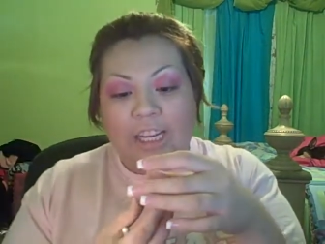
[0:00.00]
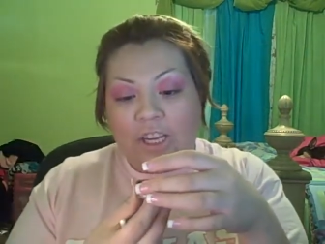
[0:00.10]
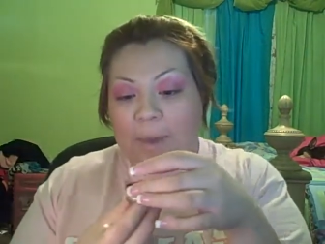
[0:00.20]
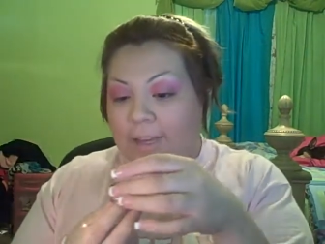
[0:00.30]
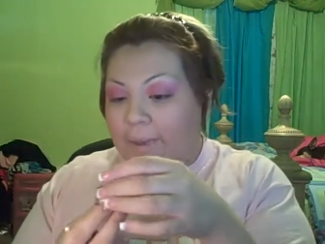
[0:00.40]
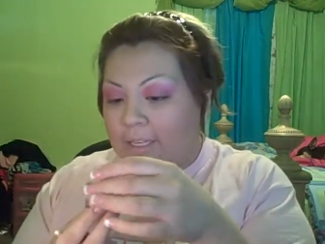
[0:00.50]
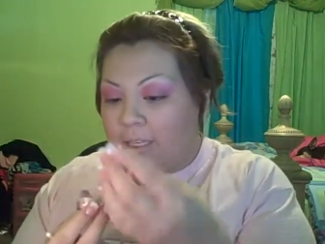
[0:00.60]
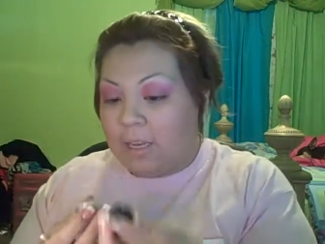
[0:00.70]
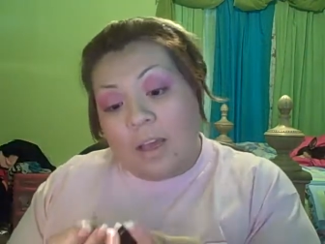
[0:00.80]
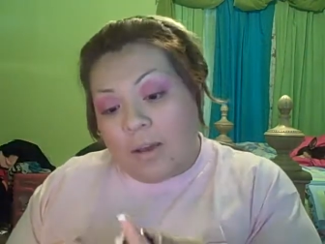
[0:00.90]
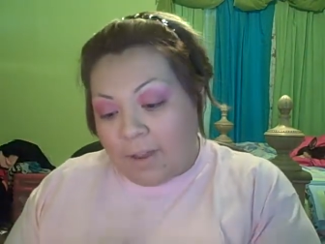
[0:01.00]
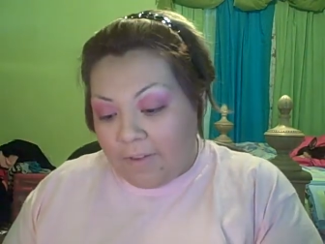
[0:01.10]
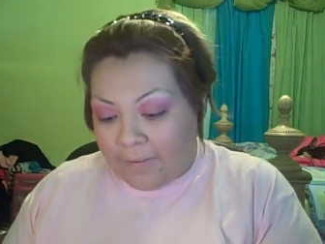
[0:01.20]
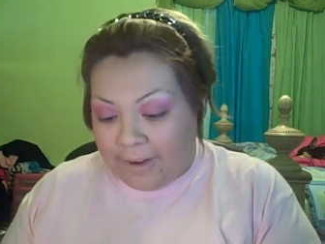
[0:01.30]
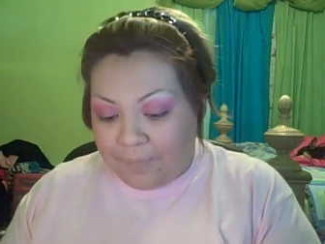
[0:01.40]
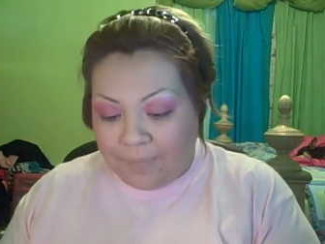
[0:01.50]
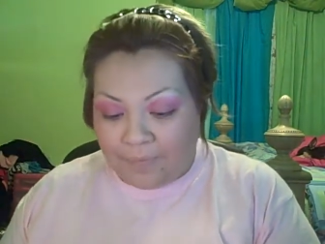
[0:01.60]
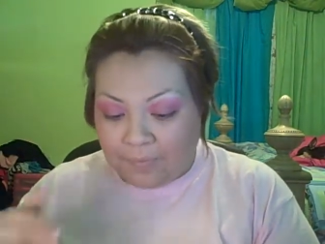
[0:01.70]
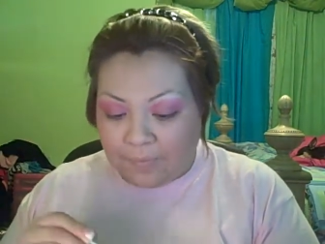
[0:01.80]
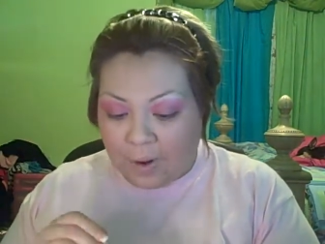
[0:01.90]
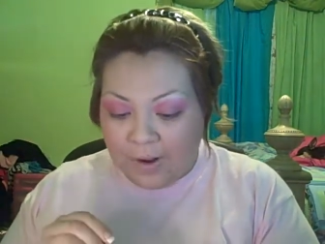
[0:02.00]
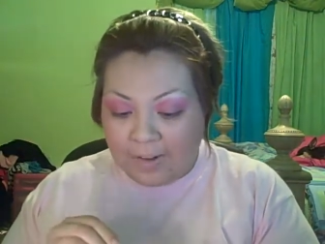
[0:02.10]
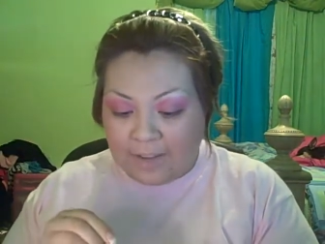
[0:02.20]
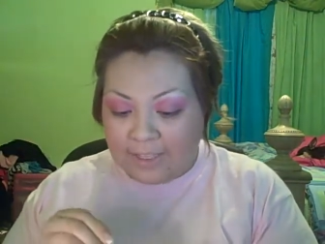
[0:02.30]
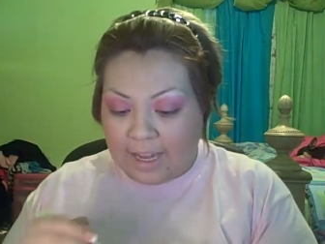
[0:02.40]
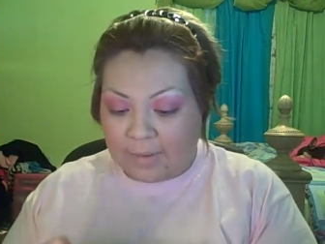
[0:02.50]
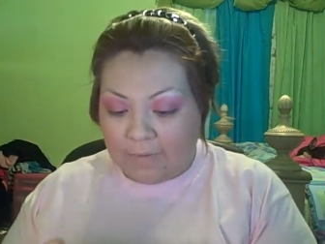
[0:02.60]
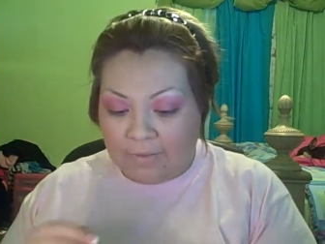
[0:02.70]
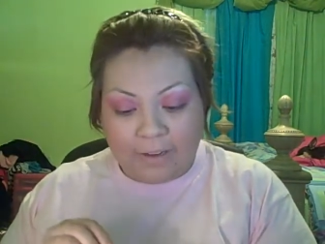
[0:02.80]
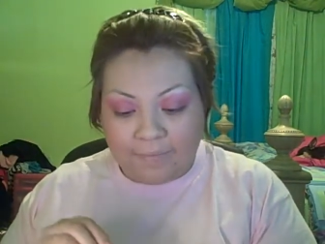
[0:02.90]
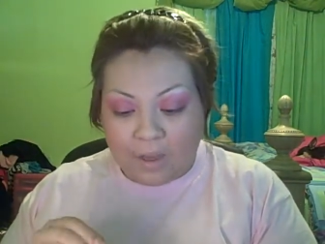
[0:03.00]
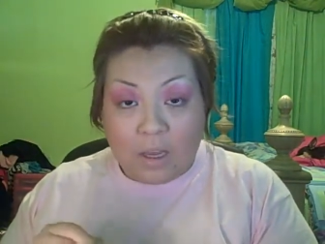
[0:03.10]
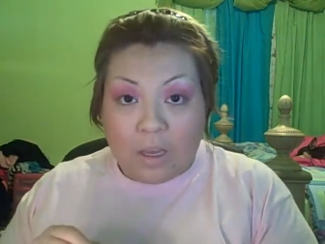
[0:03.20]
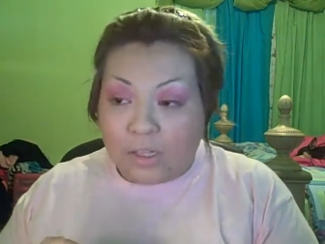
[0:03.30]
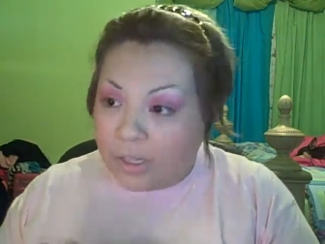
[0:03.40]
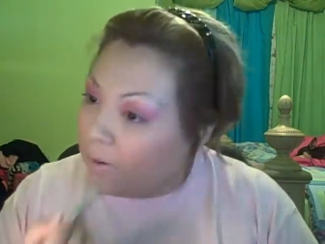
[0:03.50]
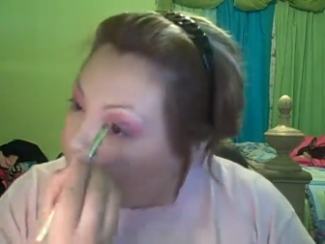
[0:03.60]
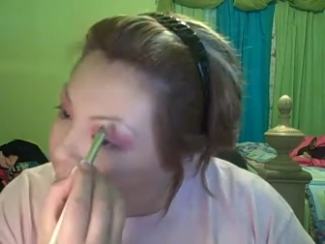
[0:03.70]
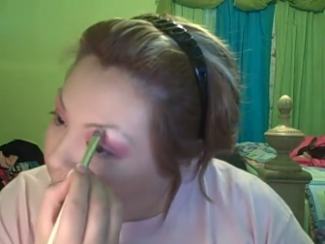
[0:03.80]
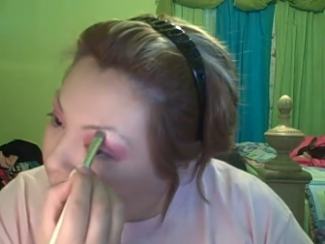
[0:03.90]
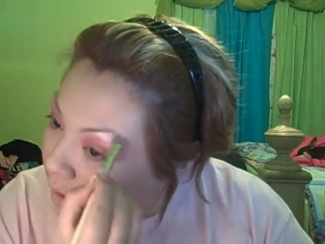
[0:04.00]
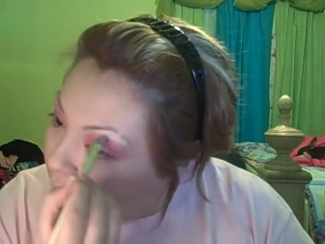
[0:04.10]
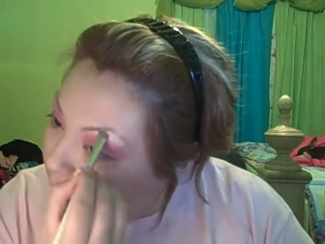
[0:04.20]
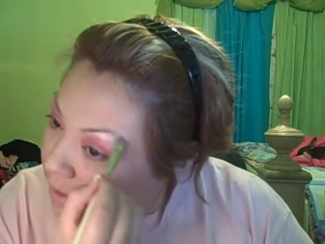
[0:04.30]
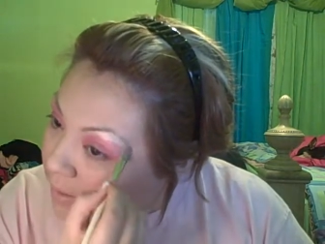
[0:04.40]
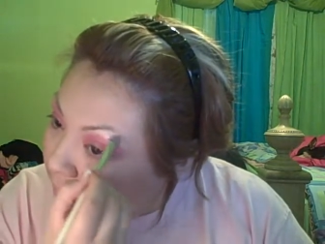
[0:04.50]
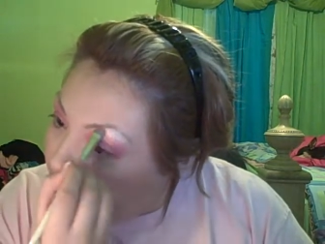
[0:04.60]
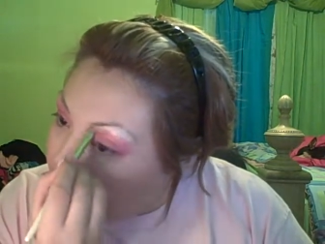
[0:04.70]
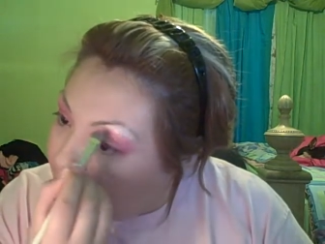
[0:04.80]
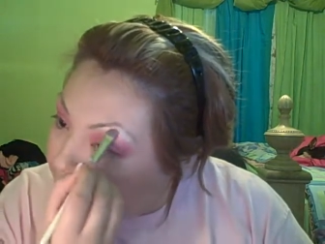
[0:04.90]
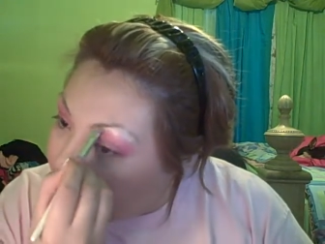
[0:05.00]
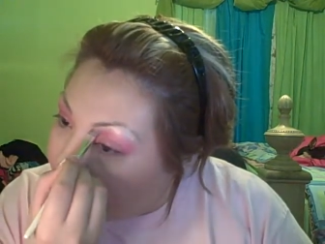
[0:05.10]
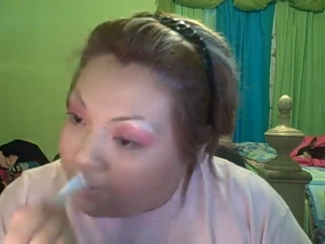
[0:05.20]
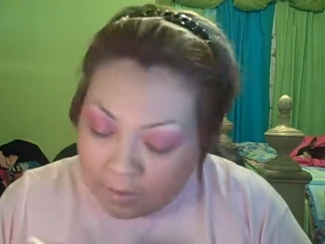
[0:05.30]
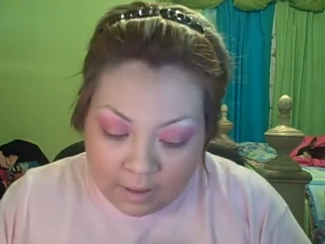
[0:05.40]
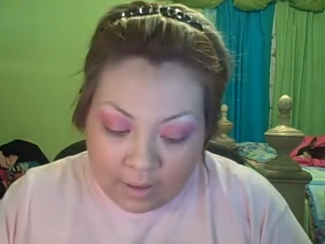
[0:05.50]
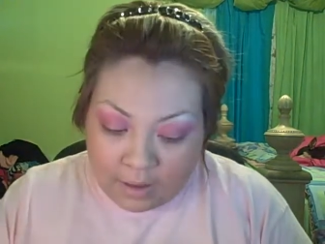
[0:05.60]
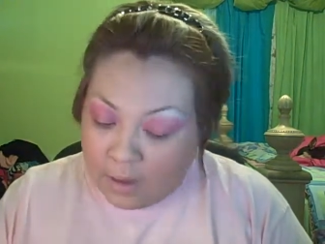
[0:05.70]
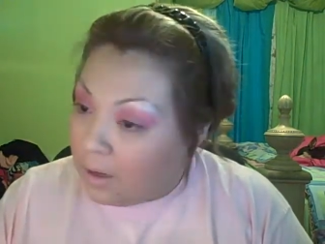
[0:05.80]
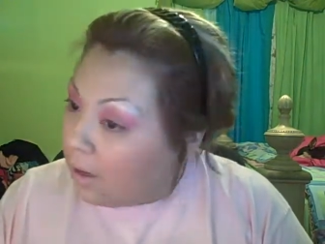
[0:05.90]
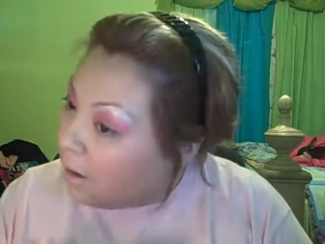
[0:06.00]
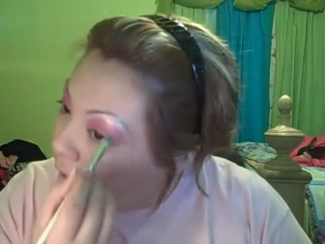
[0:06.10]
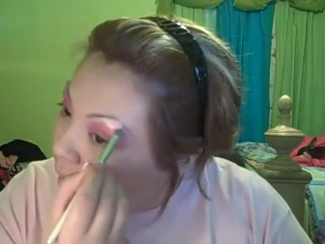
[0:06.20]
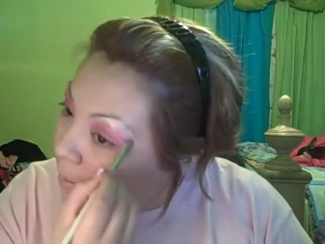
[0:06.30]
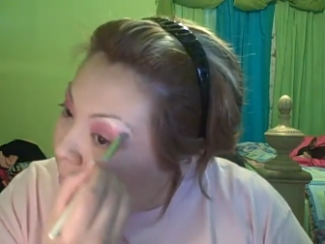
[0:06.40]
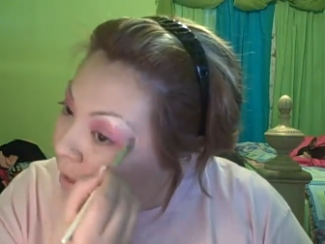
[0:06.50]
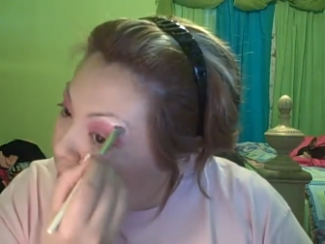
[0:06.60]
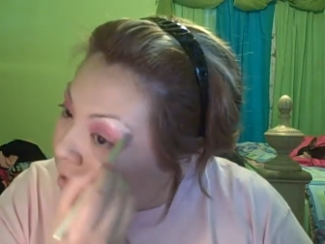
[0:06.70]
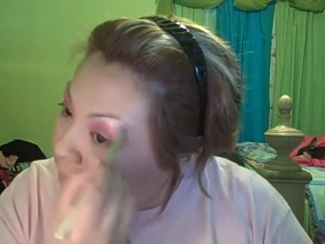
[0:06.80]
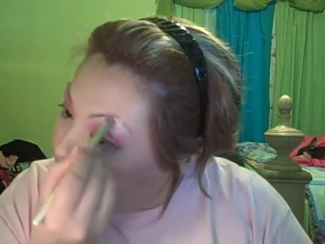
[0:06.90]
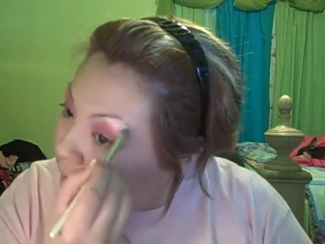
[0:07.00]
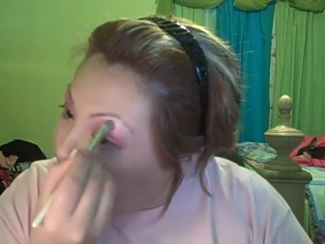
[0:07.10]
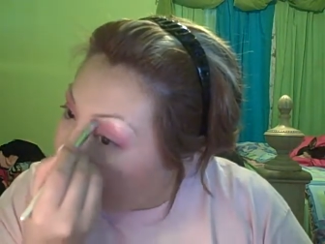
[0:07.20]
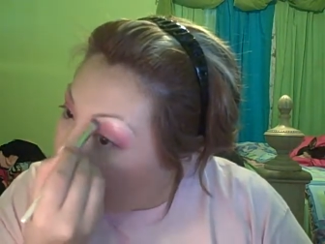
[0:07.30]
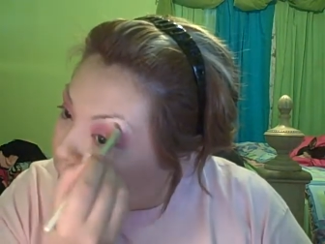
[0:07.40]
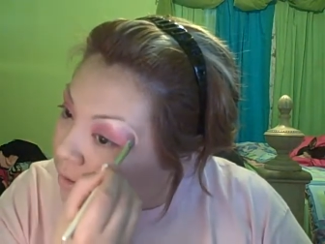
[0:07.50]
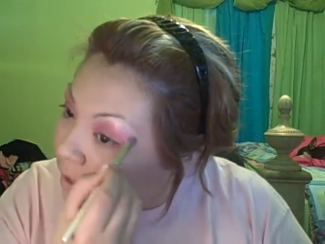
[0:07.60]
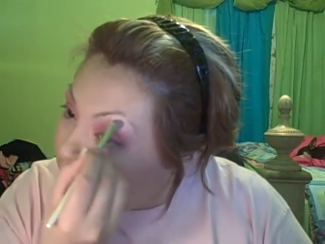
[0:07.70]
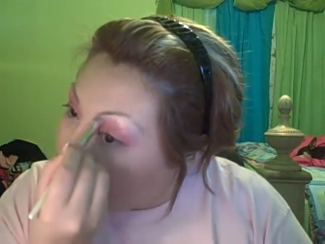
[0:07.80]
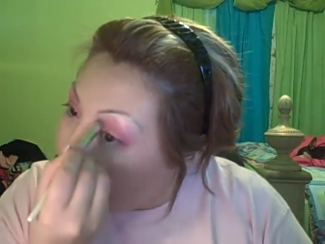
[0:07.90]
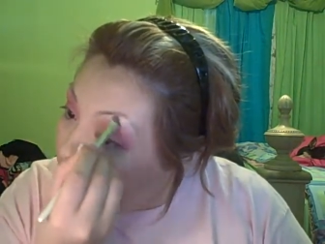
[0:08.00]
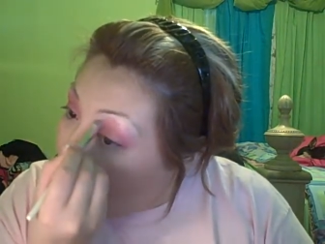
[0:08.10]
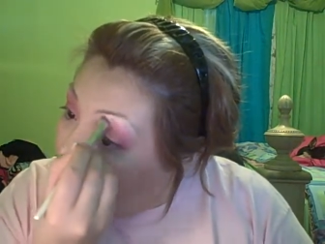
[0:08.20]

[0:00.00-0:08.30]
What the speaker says: Ladyship pigment. My favorite. Why do I always have to say it's my favorite? Y'all should know. And just apply it up here. But try to blend it out some so you don't have such a